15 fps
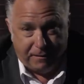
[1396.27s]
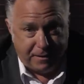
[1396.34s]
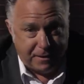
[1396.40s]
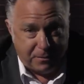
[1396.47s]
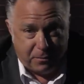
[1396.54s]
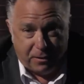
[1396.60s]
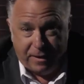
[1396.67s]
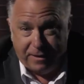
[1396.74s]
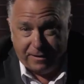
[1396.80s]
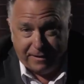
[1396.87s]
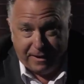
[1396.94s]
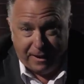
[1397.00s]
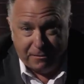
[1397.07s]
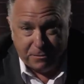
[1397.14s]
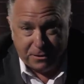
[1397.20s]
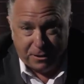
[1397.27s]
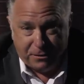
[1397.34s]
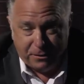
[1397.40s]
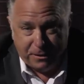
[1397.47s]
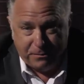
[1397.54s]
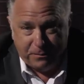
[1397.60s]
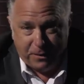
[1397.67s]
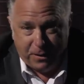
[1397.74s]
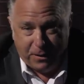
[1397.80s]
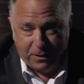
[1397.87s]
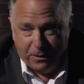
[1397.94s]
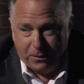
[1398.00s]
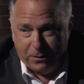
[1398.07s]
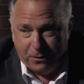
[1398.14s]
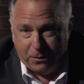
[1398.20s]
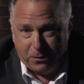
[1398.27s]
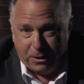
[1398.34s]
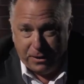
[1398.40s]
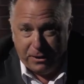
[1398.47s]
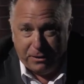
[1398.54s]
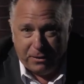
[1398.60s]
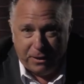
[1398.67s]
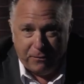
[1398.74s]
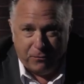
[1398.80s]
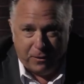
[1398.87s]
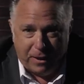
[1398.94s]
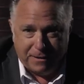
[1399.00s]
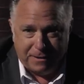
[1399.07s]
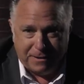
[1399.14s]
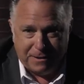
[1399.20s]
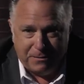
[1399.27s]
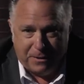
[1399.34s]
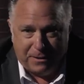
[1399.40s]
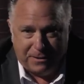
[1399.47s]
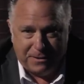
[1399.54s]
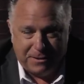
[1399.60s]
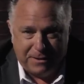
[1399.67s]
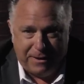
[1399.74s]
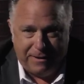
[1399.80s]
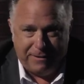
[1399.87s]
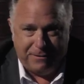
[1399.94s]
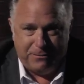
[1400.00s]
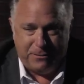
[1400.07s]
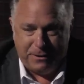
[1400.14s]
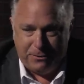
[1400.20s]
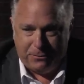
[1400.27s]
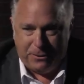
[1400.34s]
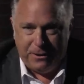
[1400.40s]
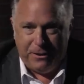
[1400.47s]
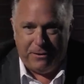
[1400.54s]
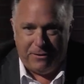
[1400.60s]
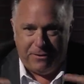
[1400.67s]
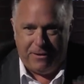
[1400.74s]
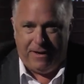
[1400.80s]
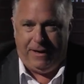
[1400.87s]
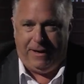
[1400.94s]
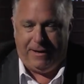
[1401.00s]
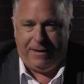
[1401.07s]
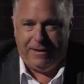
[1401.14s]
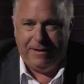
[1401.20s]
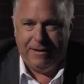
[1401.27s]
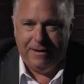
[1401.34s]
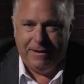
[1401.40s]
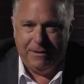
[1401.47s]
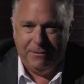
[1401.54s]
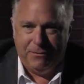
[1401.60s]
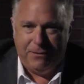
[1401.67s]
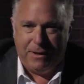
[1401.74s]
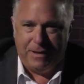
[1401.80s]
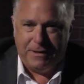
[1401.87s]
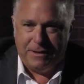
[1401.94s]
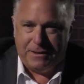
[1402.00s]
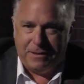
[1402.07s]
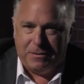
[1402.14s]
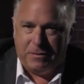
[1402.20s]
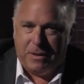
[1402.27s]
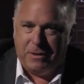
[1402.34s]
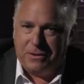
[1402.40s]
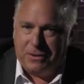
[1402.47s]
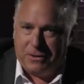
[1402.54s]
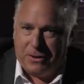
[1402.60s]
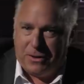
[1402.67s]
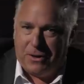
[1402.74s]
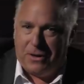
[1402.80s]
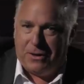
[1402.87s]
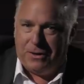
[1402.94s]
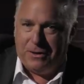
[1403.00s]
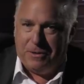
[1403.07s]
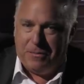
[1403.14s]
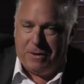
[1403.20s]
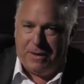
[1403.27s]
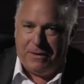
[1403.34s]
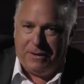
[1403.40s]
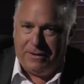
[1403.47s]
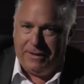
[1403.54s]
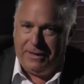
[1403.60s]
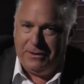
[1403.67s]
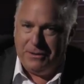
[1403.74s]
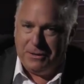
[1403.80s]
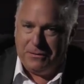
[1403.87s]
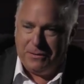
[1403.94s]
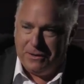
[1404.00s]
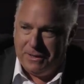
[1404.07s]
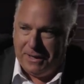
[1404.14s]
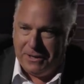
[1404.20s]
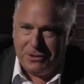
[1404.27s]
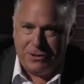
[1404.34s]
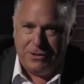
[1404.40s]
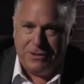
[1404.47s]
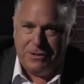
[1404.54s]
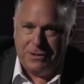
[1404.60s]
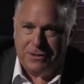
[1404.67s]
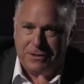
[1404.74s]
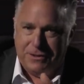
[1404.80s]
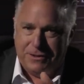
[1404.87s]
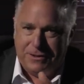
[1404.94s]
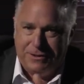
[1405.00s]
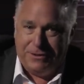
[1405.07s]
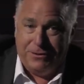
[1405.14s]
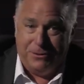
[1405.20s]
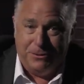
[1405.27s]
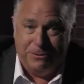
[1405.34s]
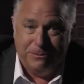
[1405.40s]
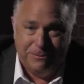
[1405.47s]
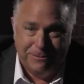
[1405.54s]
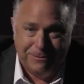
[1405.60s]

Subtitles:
Let's just play a little game, shall we? What do you think Francis is about to say? What do you think Francis is about to call upon the leaders of the nations to do?